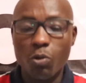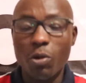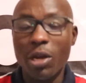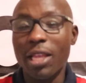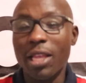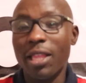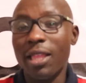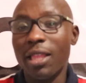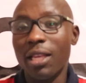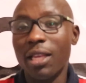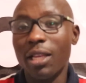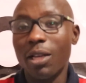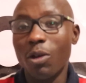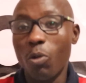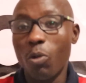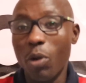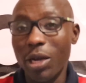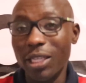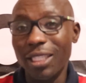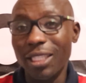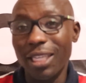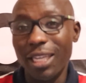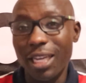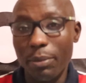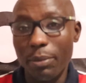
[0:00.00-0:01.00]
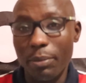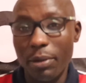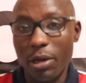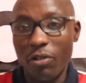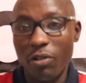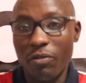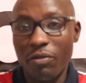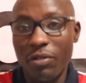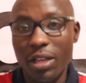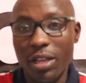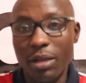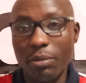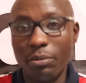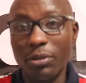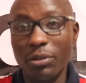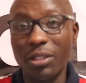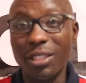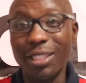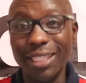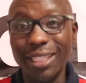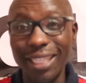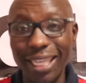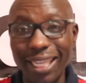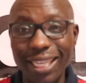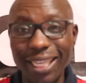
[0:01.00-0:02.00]
with quite a number of
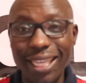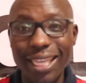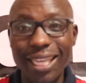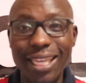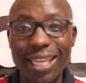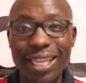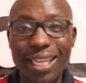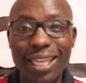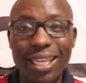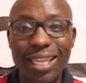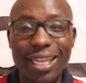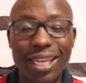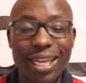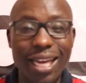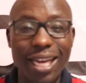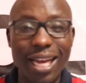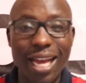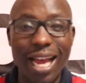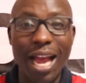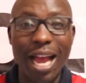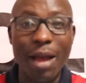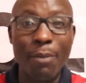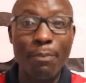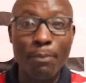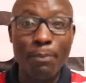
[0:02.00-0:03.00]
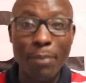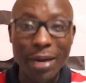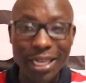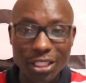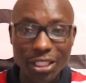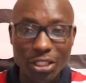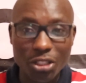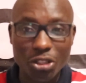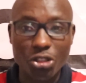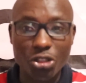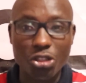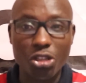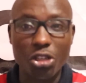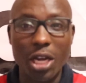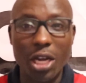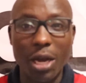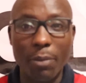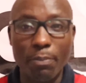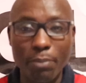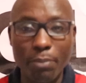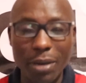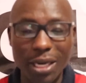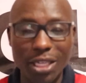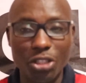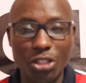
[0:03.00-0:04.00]
them taking a bunch,
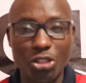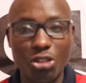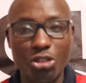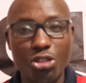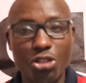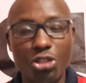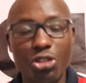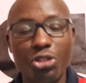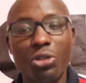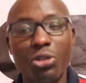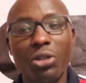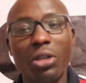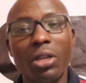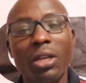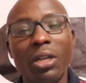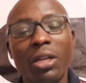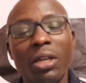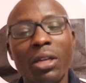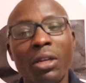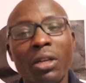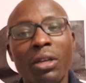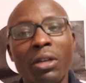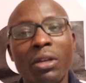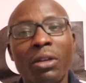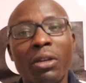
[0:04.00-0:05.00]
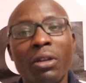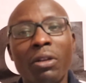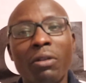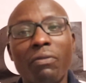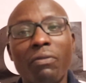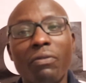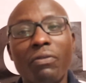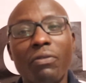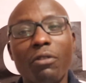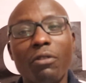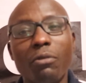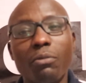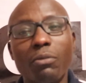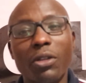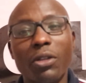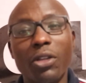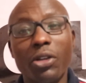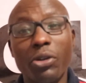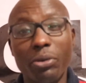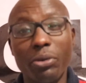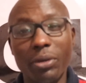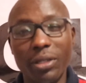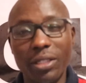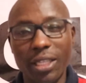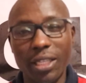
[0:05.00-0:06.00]
a punch
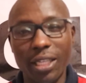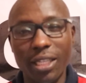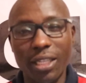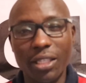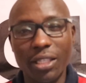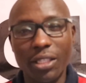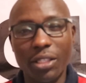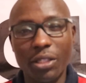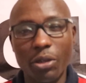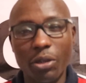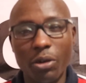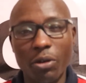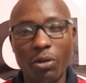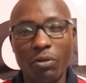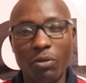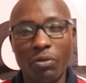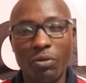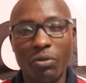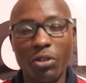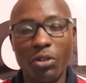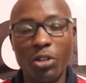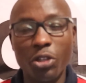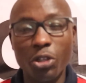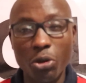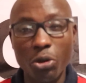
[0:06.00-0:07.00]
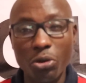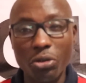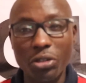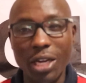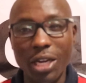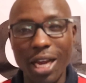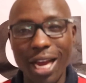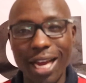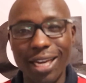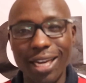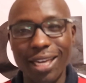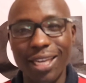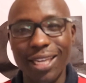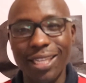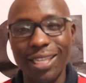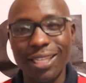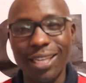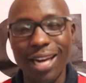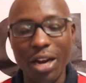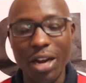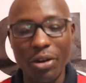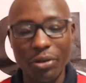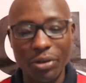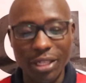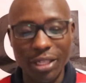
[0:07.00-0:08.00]
from critics of not handling
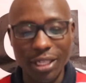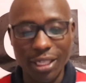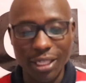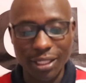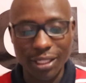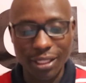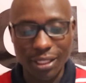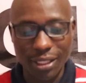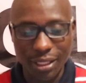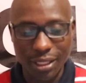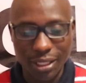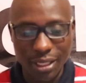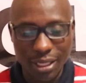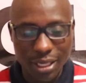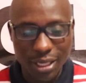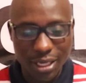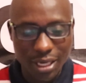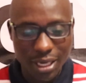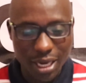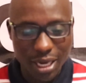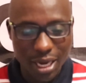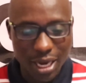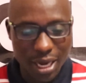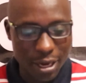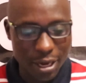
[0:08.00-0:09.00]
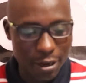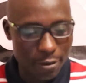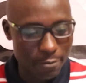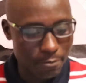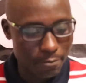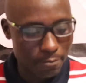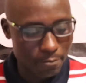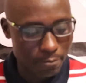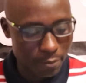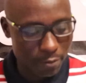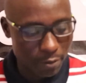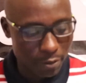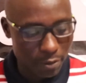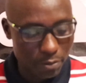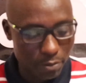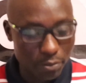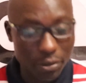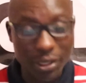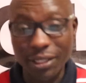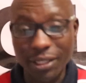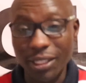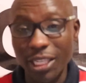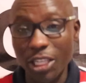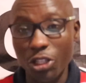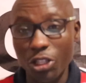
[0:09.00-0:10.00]
Raila Odinga's um,
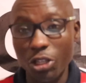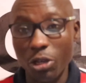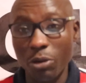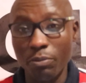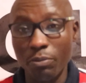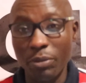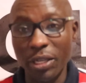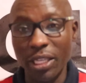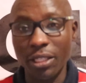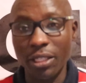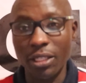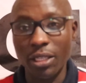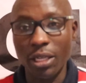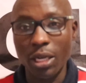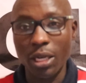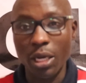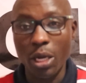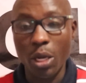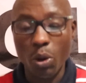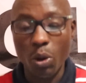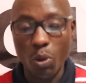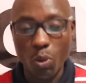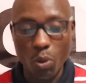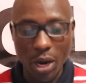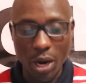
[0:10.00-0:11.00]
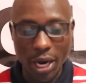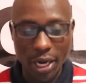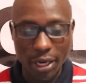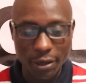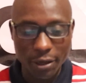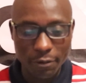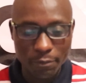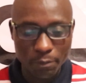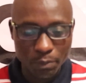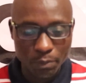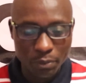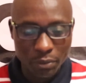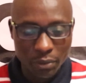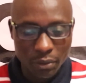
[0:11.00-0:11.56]
presidential bid well.